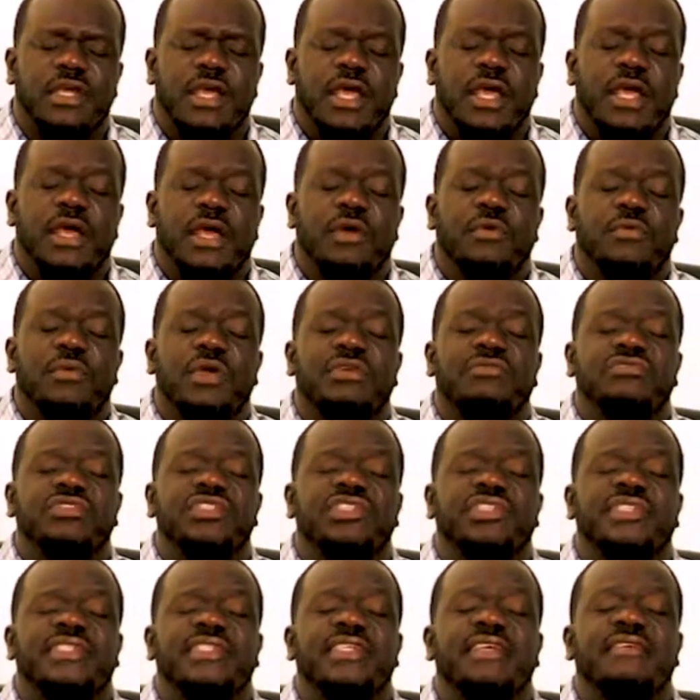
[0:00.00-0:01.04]
And we
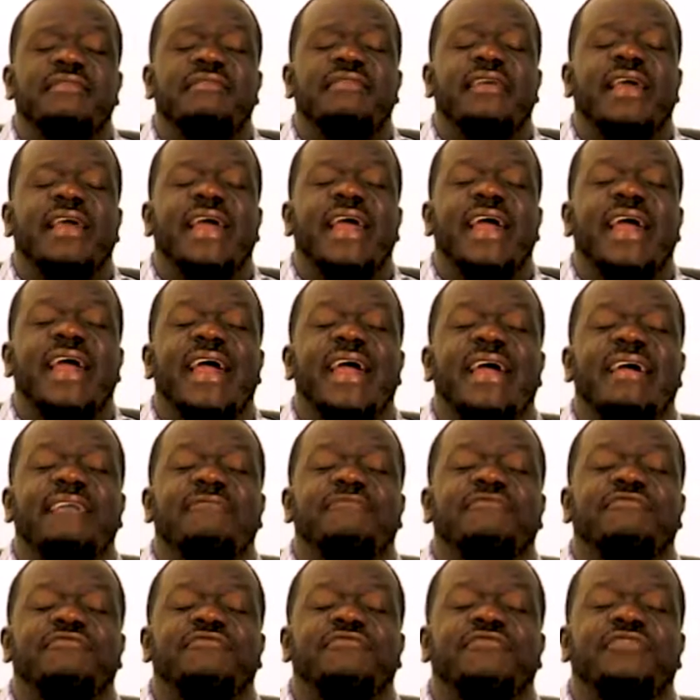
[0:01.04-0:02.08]
receive
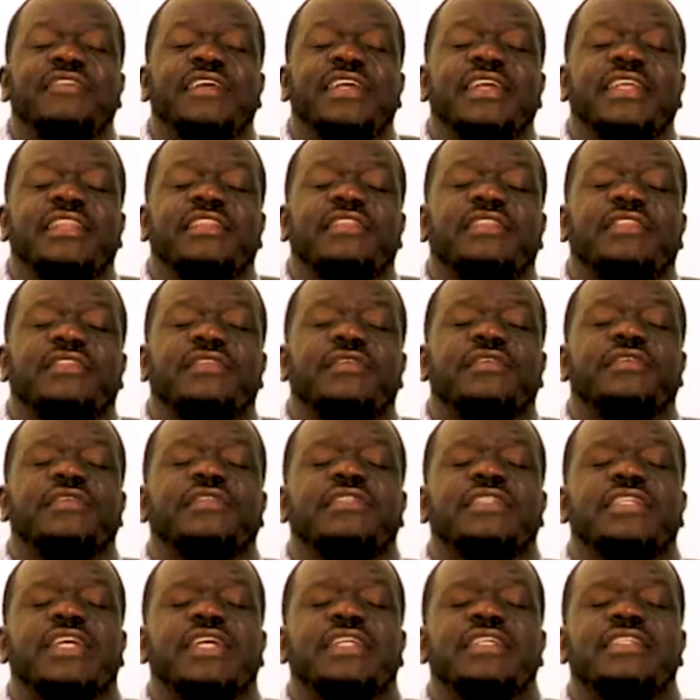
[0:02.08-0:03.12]
every
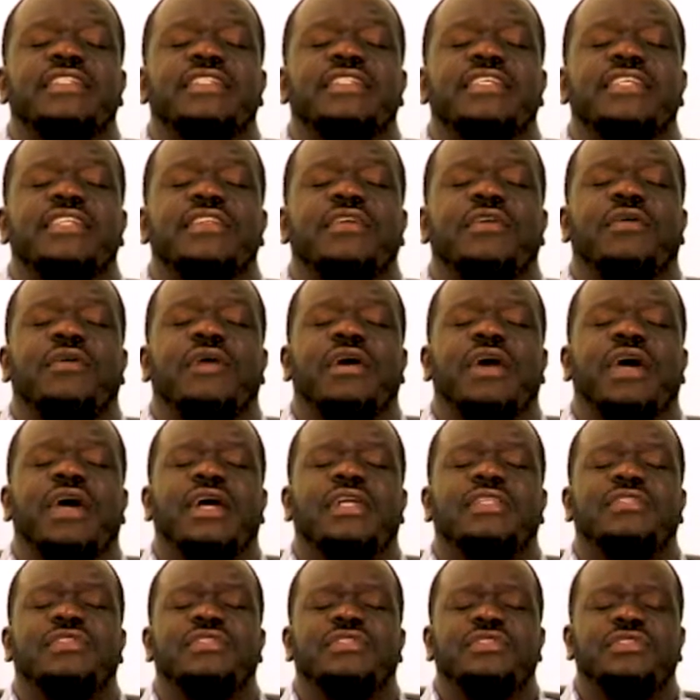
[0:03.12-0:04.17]
thought that is in your
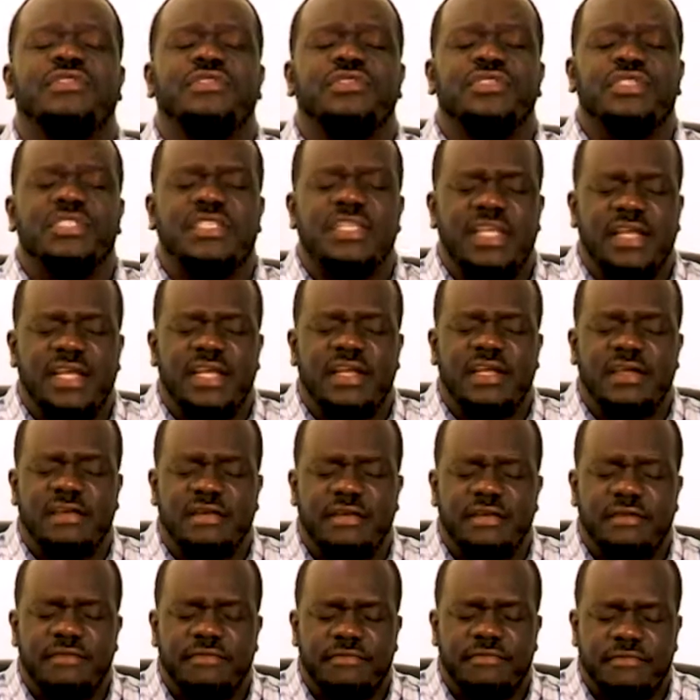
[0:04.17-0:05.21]
heart today
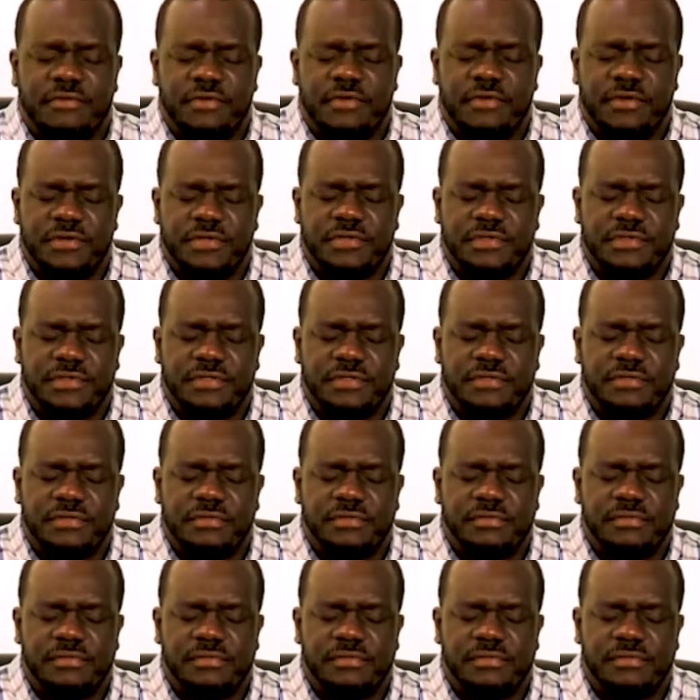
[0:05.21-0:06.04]
for us.